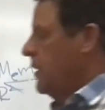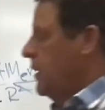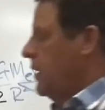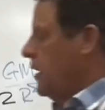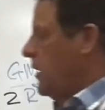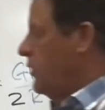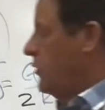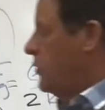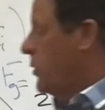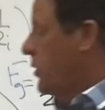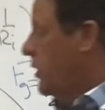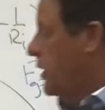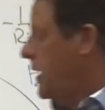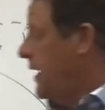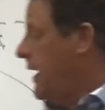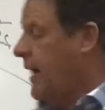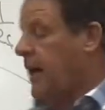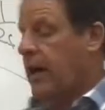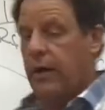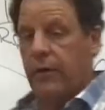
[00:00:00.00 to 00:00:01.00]
is we're going
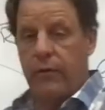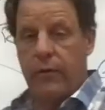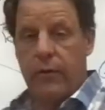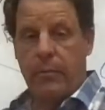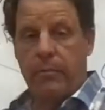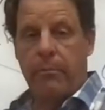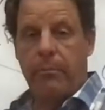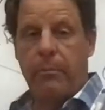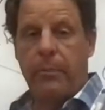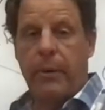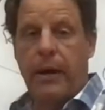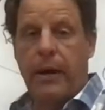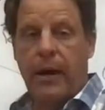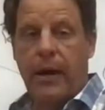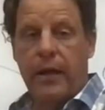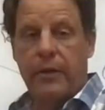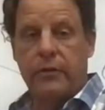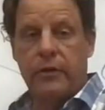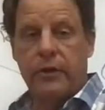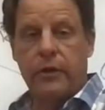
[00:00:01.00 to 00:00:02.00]
to have
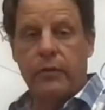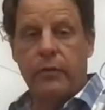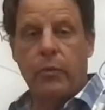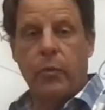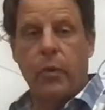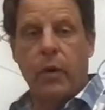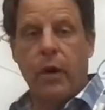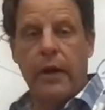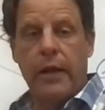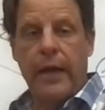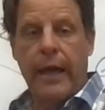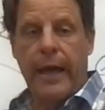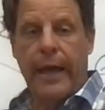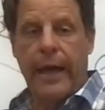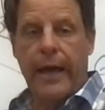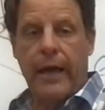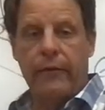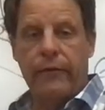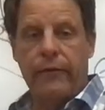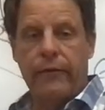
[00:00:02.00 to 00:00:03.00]
positive
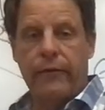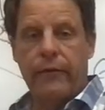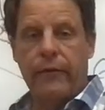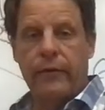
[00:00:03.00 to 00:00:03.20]
1/2